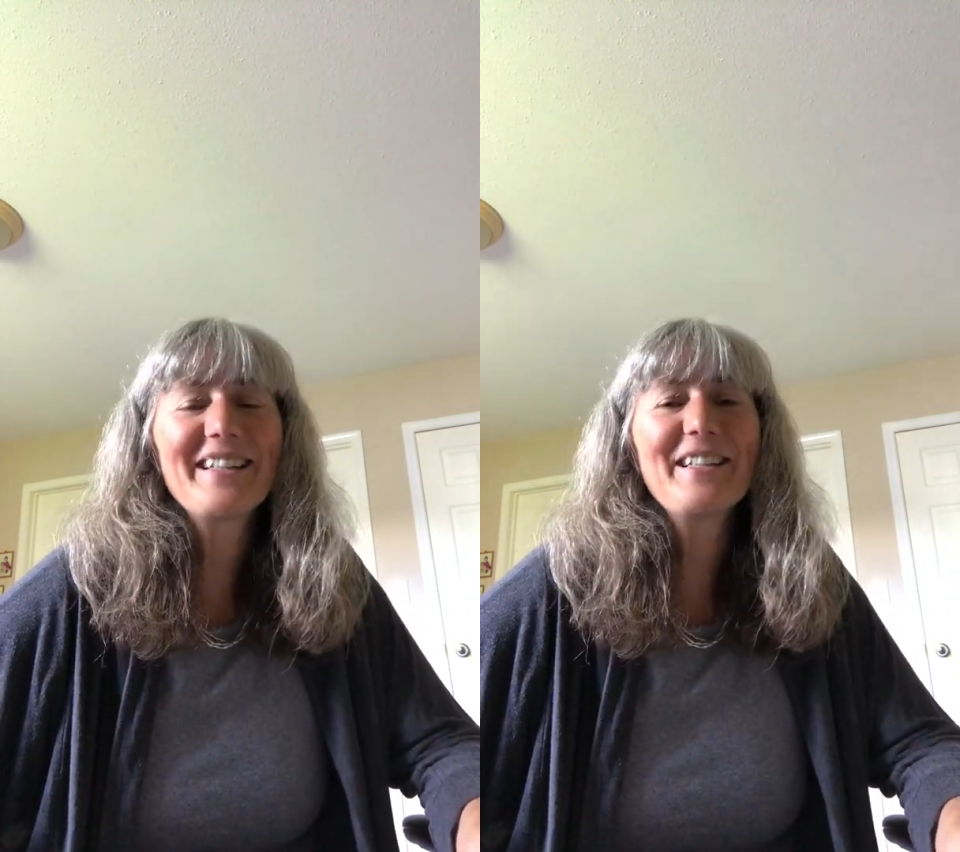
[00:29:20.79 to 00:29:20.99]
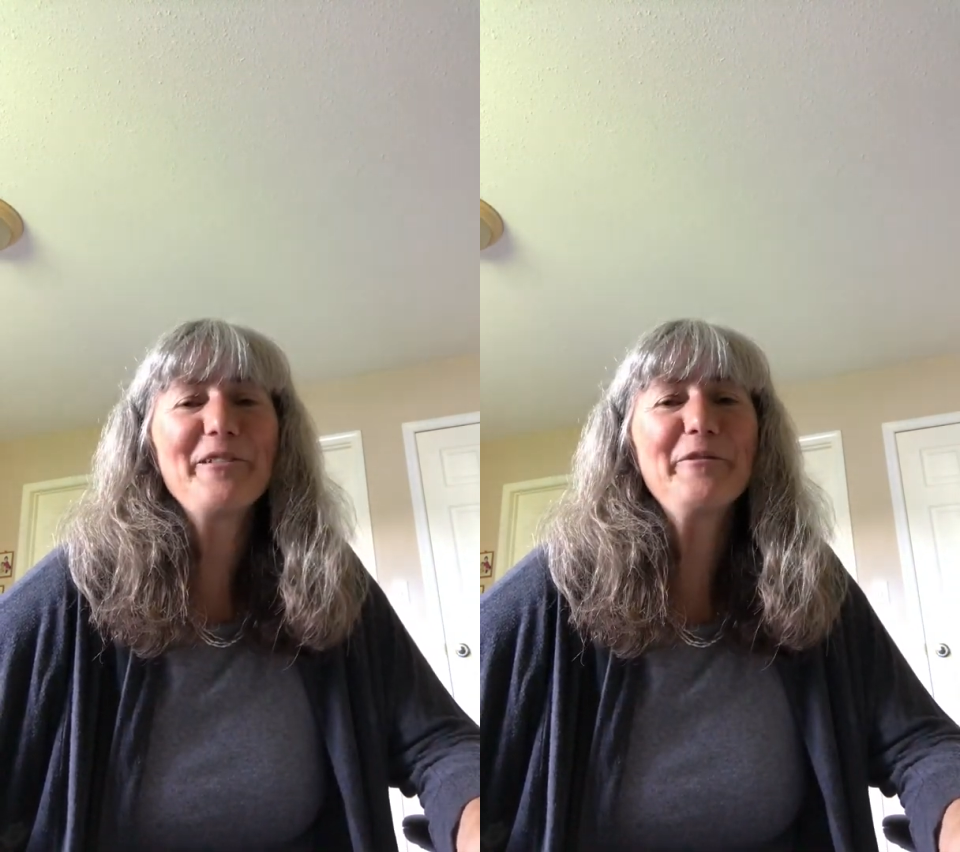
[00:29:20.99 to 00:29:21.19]

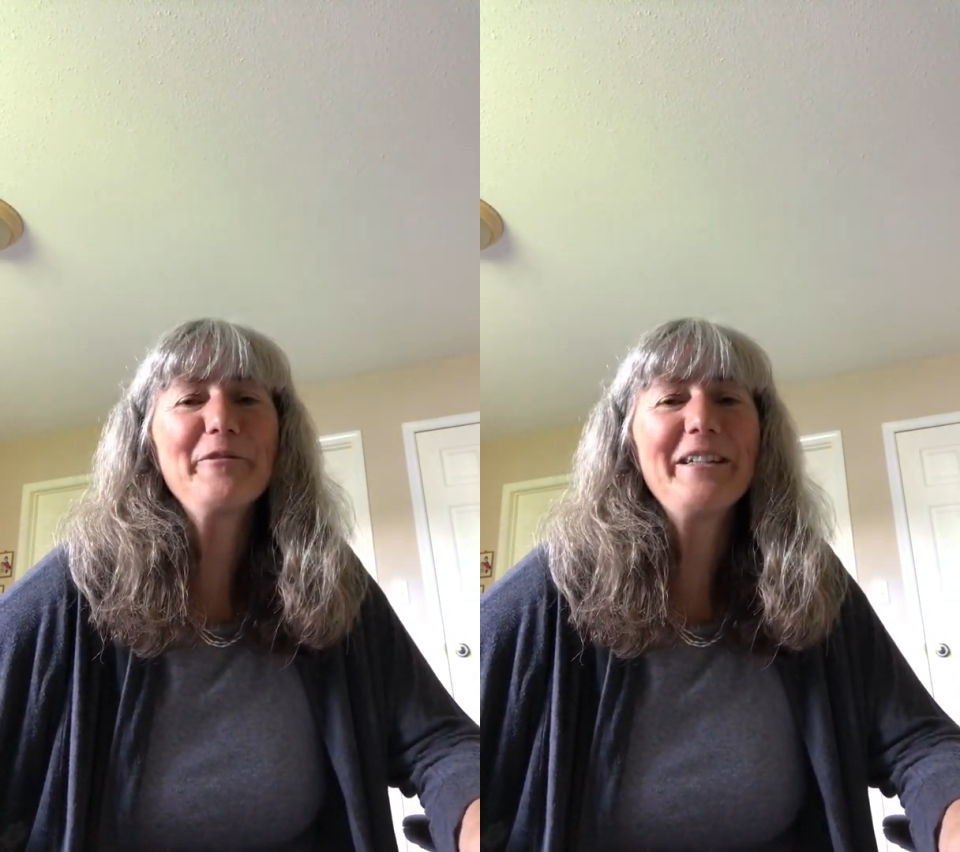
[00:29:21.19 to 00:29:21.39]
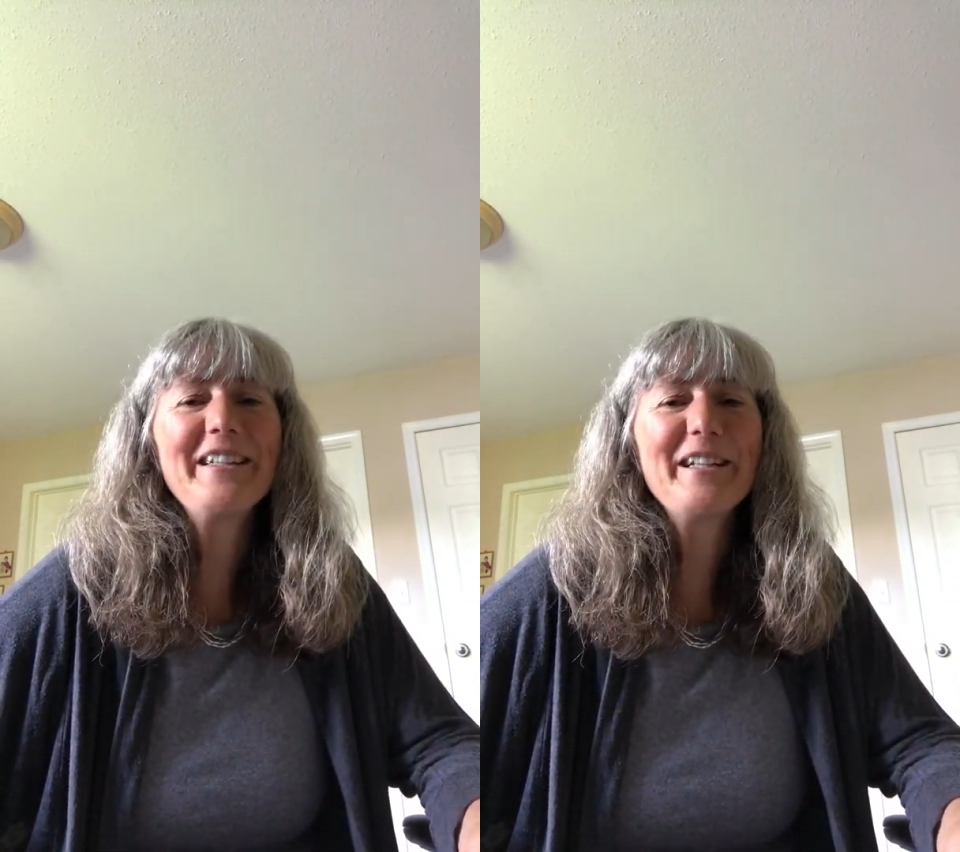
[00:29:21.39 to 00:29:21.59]
If
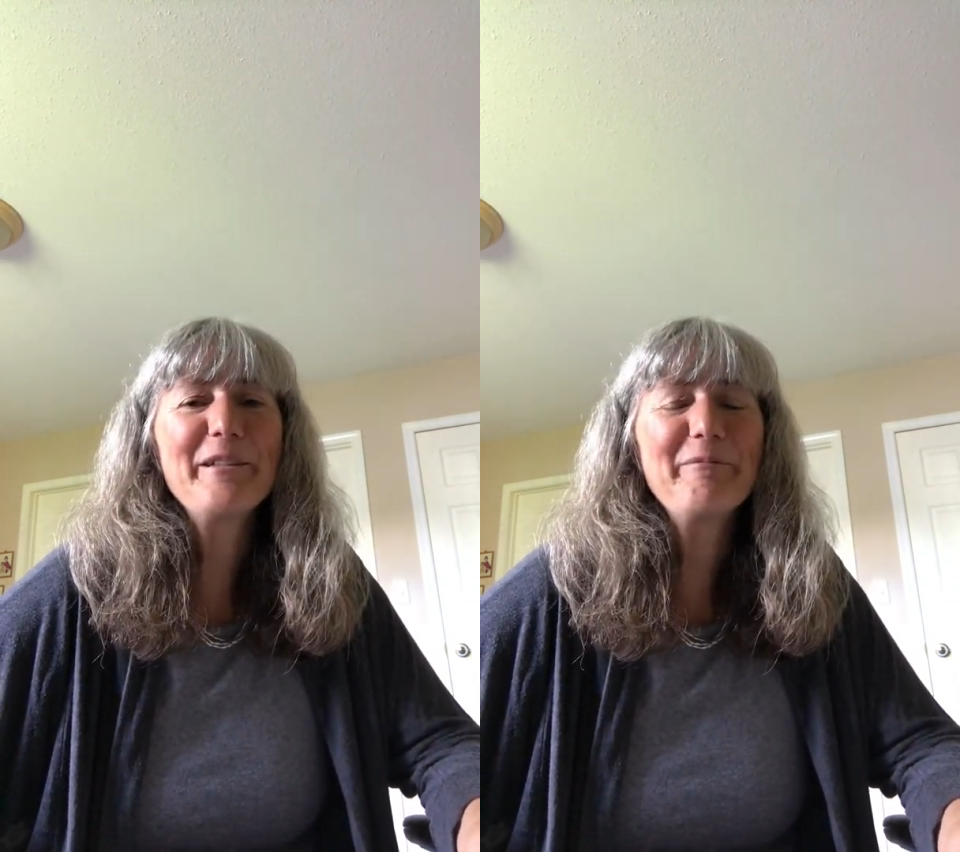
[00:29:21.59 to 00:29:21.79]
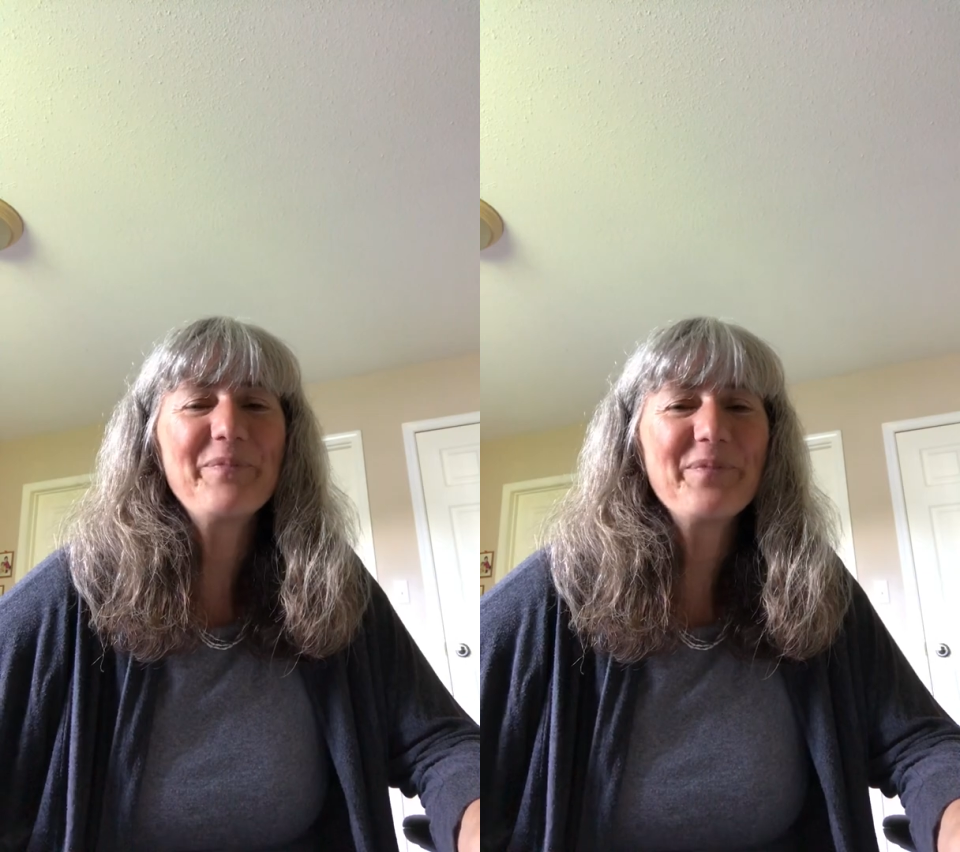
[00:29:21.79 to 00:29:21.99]
we,
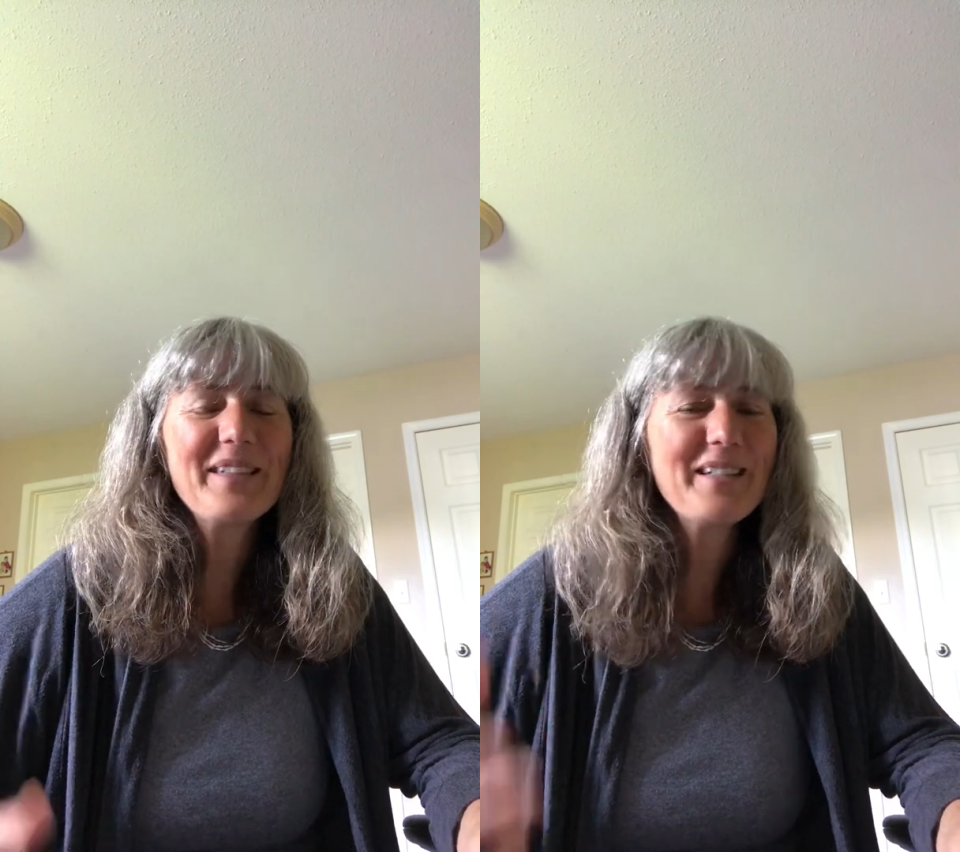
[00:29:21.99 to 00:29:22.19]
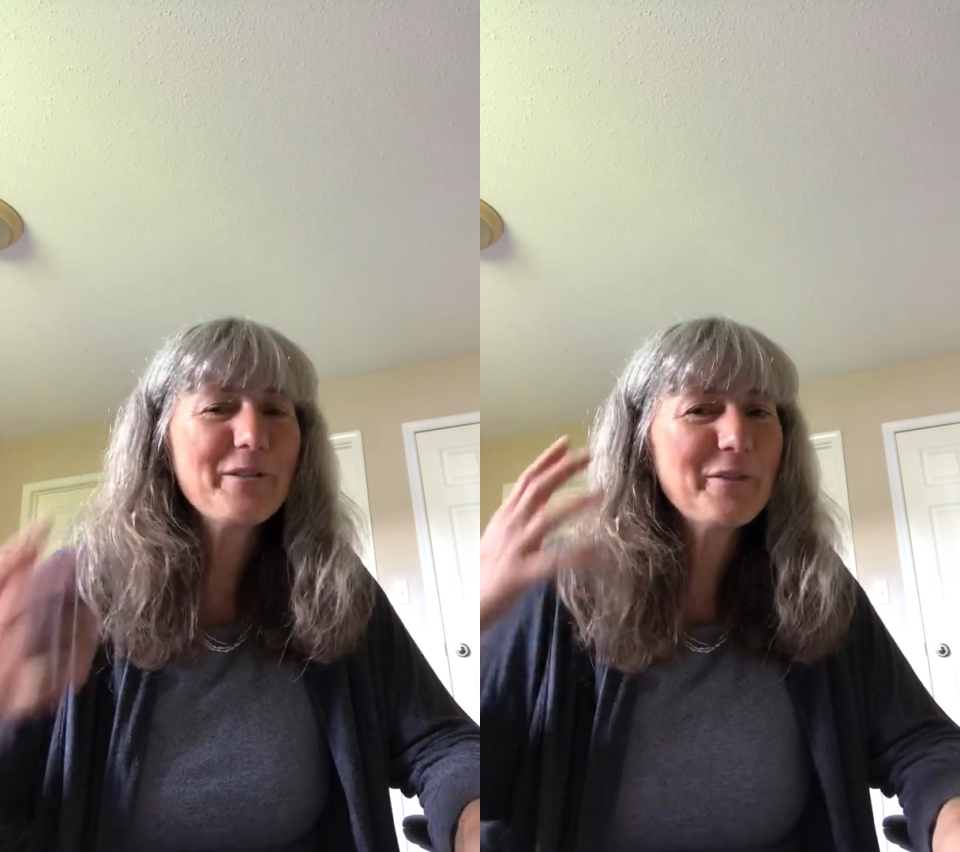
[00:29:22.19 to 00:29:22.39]

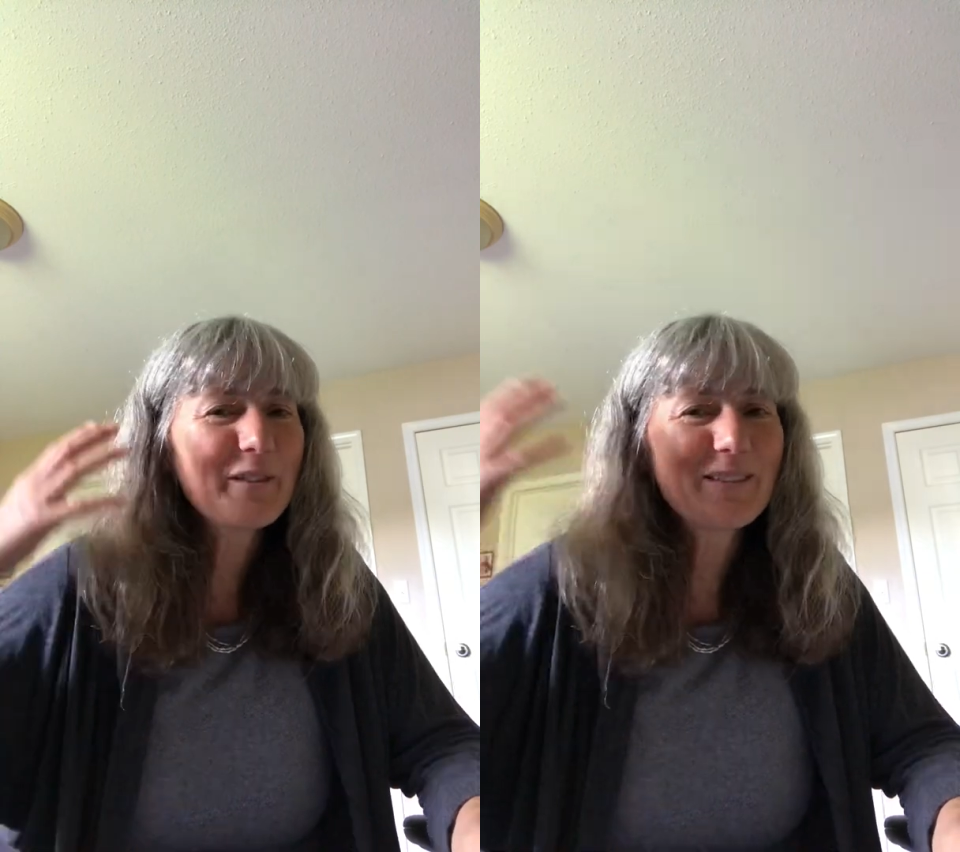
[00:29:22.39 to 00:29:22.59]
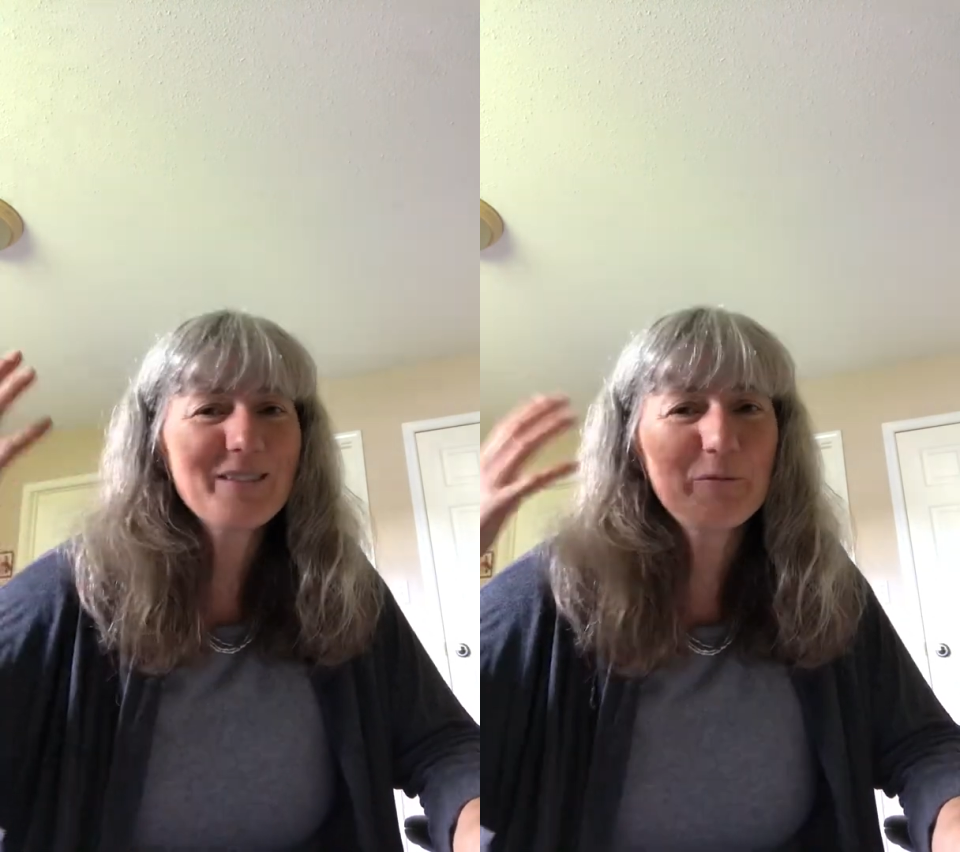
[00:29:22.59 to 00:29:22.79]

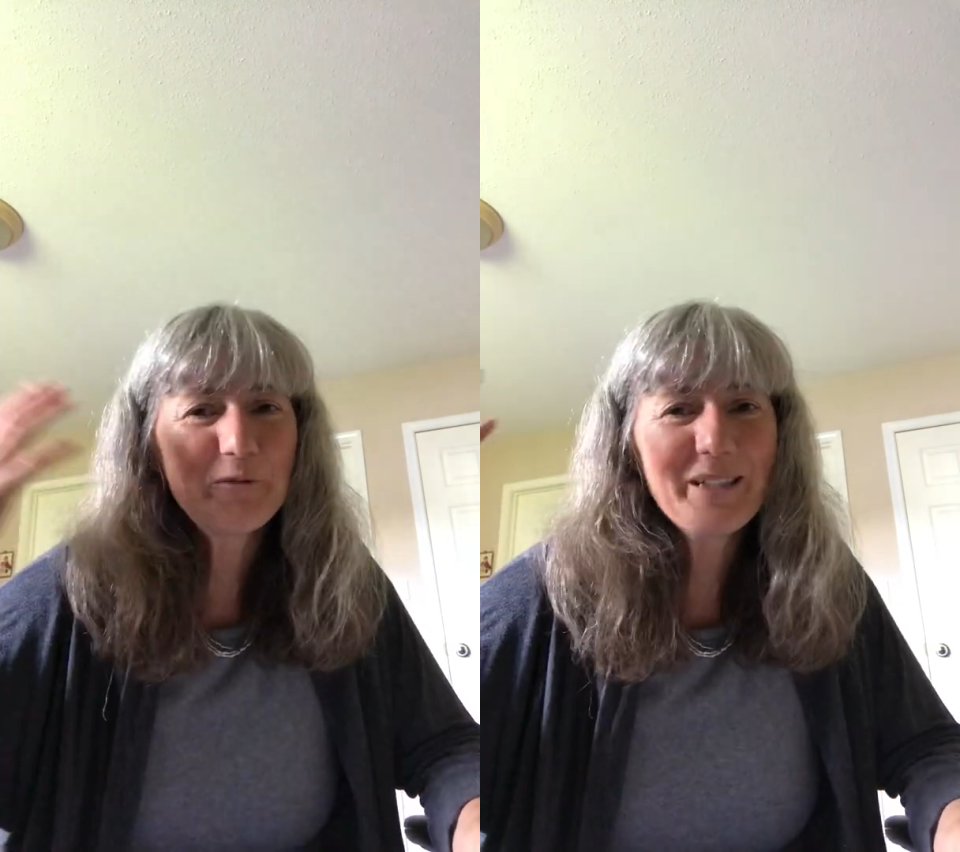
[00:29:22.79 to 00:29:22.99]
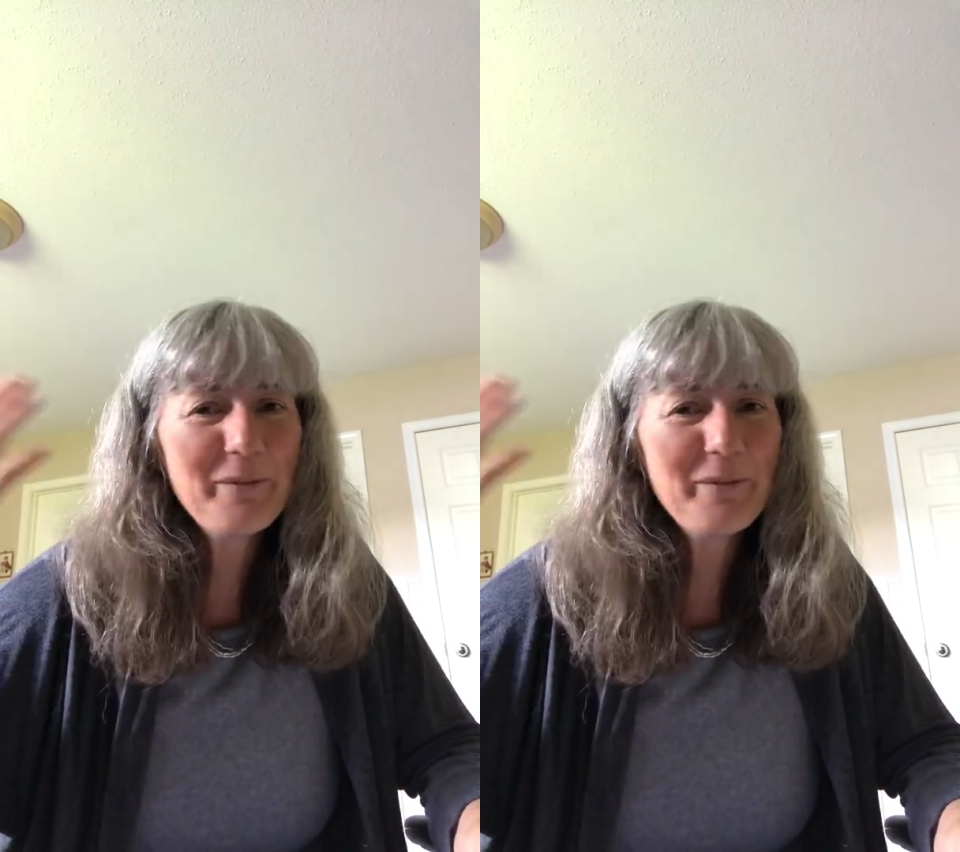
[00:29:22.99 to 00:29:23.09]
there's the one